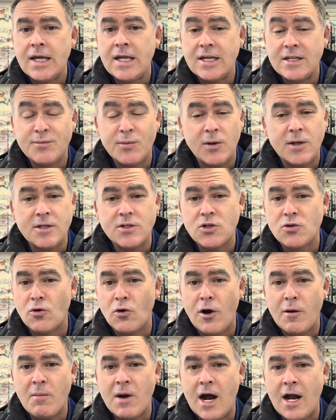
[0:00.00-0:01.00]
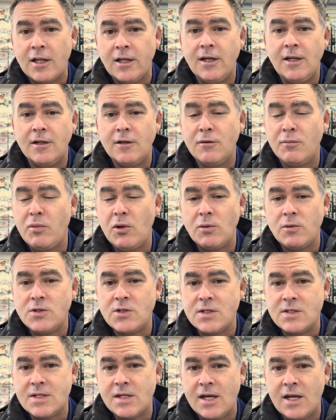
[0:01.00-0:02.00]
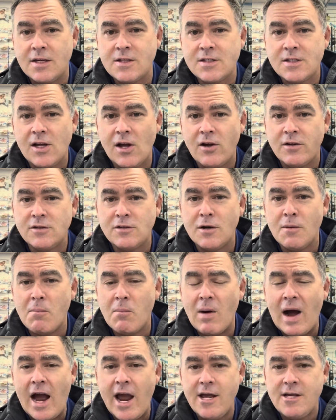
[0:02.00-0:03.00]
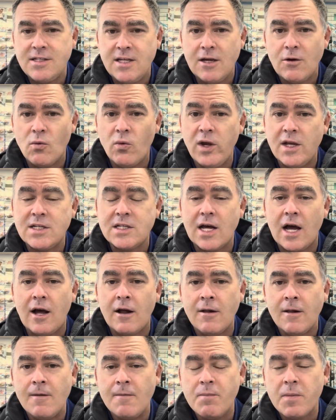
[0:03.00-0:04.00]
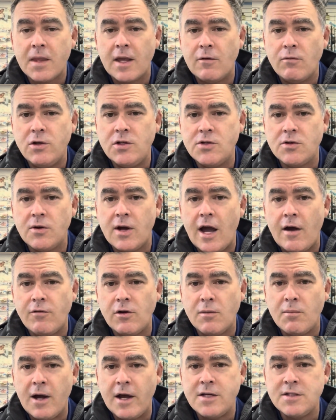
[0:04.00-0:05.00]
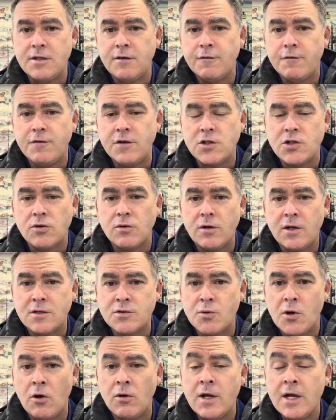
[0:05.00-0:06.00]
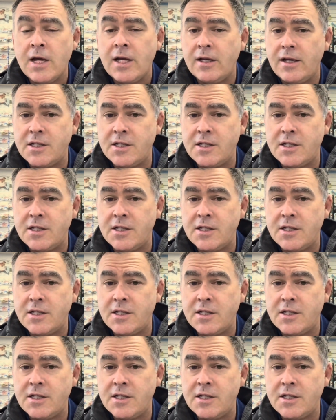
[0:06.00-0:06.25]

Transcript: There's been striped marlin into the pilchards there. So it's an amazing winter, and we do have an amazing fishery as well.